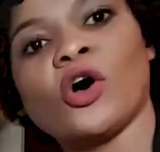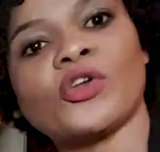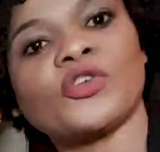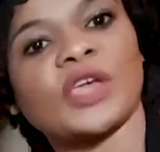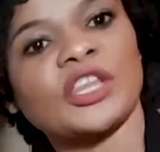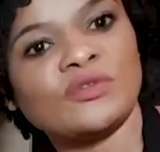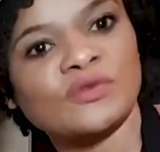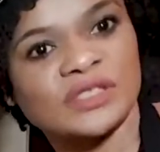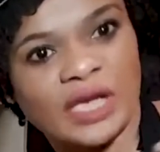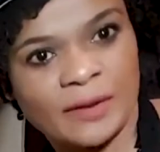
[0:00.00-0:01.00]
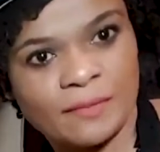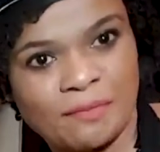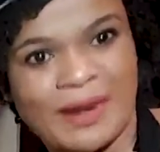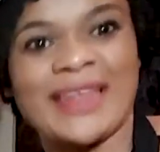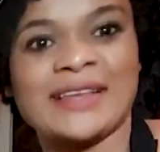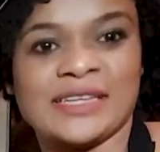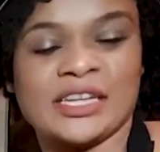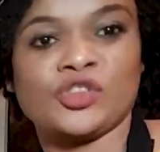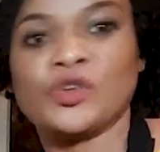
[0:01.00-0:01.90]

or you can use blended.